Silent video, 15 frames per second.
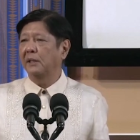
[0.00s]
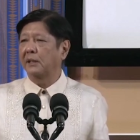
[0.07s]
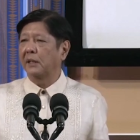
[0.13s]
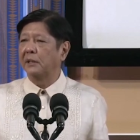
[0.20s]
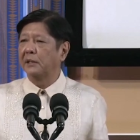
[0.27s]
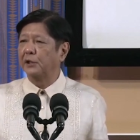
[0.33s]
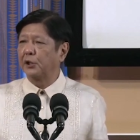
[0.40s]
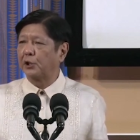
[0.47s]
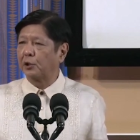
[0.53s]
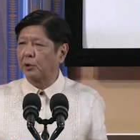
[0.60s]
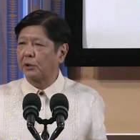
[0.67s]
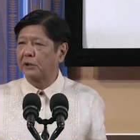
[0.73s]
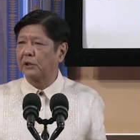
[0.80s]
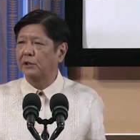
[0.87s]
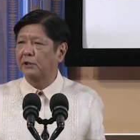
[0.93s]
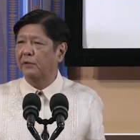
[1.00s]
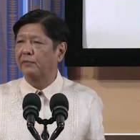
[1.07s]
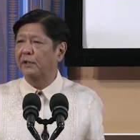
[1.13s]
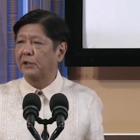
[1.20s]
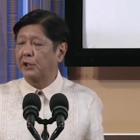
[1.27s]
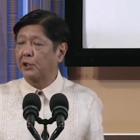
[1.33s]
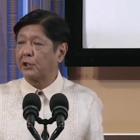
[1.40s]
the current shortage of
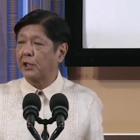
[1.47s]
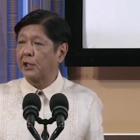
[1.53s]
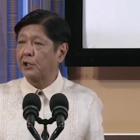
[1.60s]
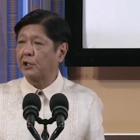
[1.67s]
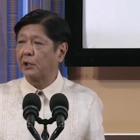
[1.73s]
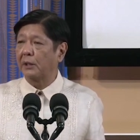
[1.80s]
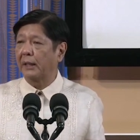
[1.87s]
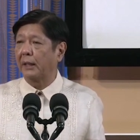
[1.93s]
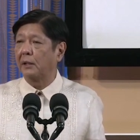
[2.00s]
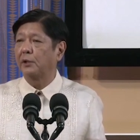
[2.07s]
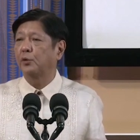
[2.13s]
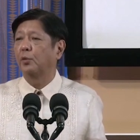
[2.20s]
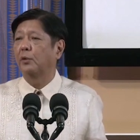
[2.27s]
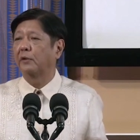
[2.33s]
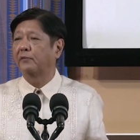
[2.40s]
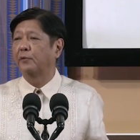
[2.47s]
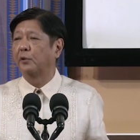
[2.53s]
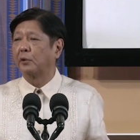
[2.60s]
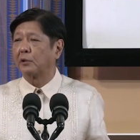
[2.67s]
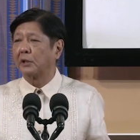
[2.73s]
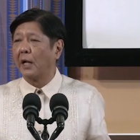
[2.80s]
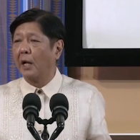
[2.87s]
this essential health
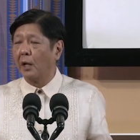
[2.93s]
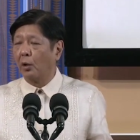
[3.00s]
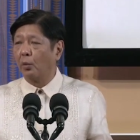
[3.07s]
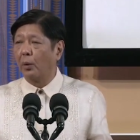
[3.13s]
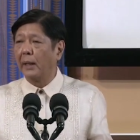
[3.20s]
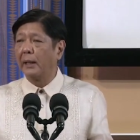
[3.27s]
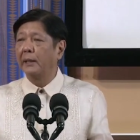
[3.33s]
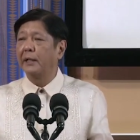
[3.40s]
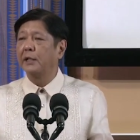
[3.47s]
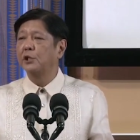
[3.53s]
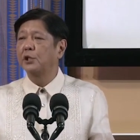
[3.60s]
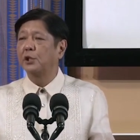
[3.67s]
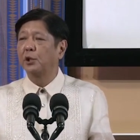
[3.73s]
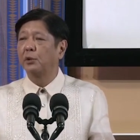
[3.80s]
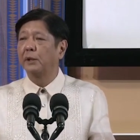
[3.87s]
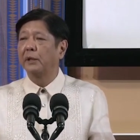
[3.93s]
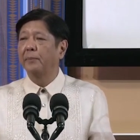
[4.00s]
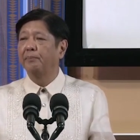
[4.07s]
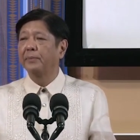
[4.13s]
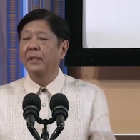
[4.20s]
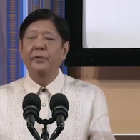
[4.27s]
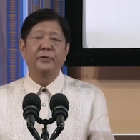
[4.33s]
workforce while
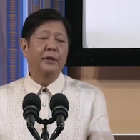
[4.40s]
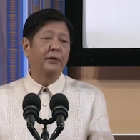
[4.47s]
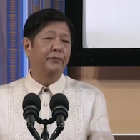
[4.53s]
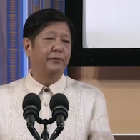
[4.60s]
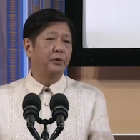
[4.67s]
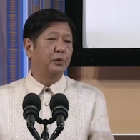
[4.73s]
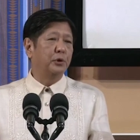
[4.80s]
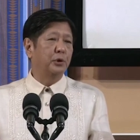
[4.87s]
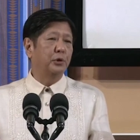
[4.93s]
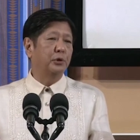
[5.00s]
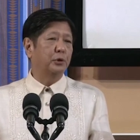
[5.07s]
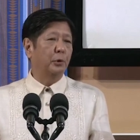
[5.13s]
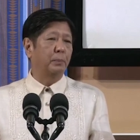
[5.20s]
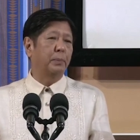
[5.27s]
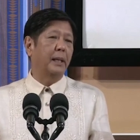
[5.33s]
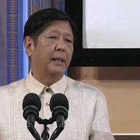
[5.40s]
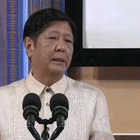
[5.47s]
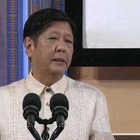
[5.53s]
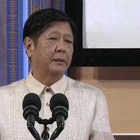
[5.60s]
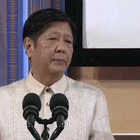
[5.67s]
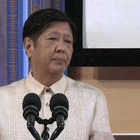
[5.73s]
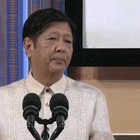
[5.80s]
ensuring their future
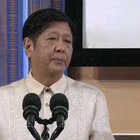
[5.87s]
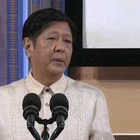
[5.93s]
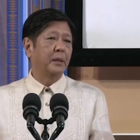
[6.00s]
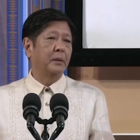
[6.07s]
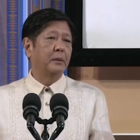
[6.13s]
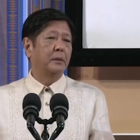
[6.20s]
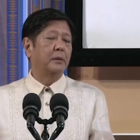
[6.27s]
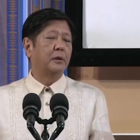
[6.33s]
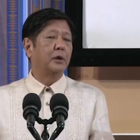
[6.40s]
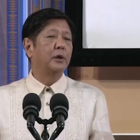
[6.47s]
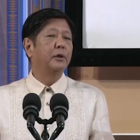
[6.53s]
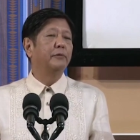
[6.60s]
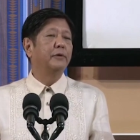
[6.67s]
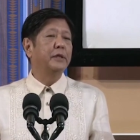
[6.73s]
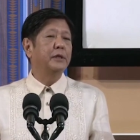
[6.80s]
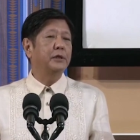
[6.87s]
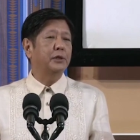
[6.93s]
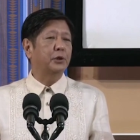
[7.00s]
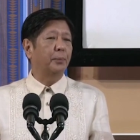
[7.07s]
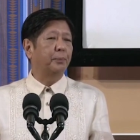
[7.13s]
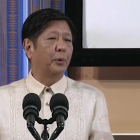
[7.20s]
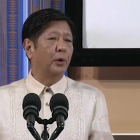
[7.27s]
supplies. All of these
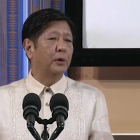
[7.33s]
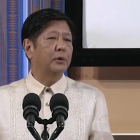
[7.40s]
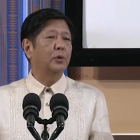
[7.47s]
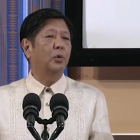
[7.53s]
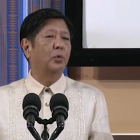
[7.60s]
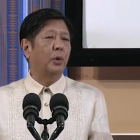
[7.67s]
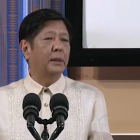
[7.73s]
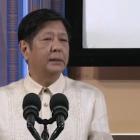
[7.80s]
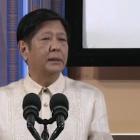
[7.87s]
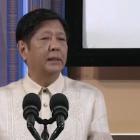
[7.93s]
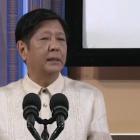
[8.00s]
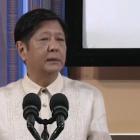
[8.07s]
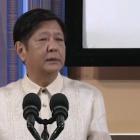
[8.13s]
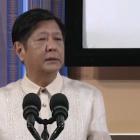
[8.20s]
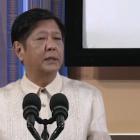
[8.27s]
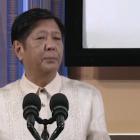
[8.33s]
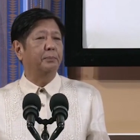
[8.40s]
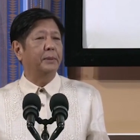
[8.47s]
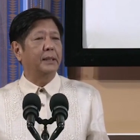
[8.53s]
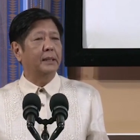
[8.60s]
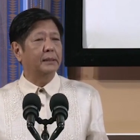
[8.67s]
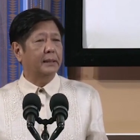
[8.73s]
support what the
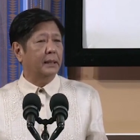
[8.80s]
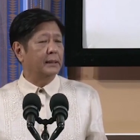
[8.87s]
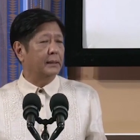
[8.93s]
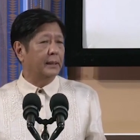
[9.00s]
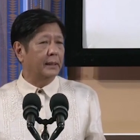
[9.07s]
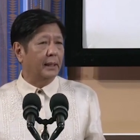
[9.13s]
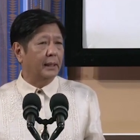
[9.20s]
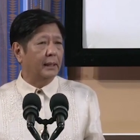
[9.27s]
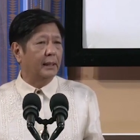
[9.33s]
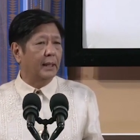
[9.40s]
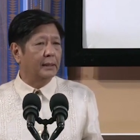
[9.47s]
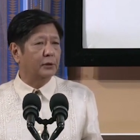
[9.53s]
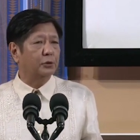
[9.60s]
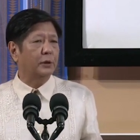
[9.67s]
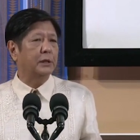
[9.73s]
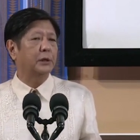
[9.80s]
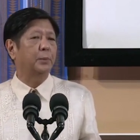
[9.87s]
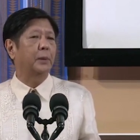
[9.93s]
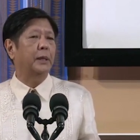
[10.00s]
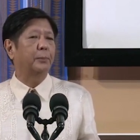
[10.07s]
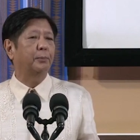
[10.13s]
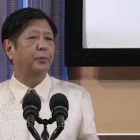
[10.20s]
LCP NKTI lung
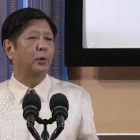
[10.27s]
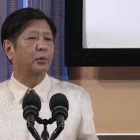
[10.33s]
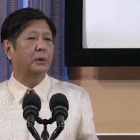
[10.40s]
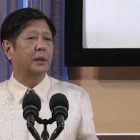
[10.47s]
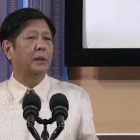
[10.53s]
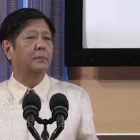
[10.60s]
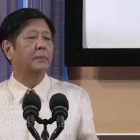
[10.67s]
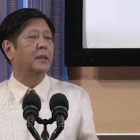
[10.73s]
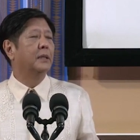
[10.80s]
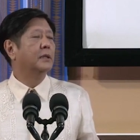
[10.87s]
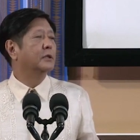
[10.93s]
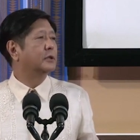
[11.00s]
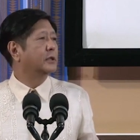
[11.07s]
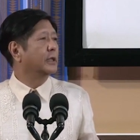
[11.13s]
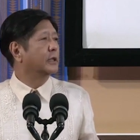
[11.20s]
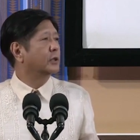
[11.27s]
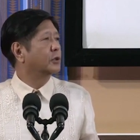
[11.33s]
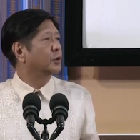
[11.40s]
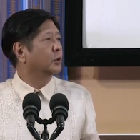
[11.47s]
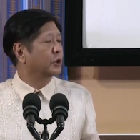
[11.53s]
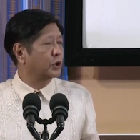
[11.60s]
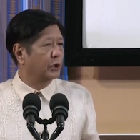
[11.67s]
transplant program seeks
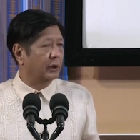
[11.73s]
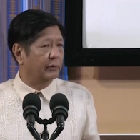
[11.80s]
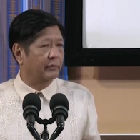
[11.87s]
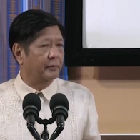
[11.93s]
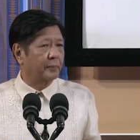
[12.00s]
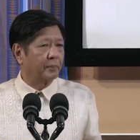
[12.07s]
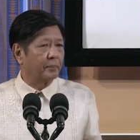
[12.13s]
to achieve